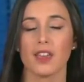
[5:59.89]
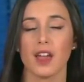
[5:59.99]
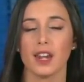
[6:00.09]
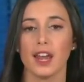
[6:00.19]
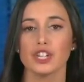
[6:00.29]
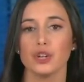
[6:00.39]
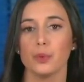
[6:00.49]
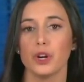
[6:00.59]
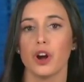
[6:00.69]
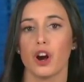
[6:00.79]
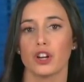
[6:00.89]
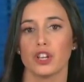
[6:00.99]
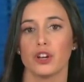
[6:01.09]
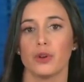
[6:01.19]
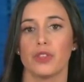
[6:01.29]
Yeah, and I actually would
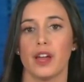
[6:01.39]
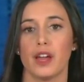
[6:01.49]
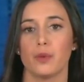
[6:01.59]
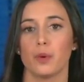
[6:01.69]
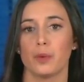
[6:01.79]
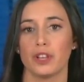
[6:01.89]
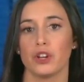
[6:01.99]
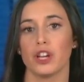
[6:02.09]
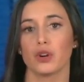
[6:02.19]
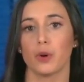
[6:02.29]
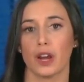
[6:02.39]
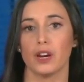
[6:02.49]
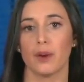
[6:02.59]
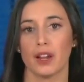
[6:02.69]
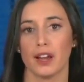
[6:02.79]
argue that when we look at credit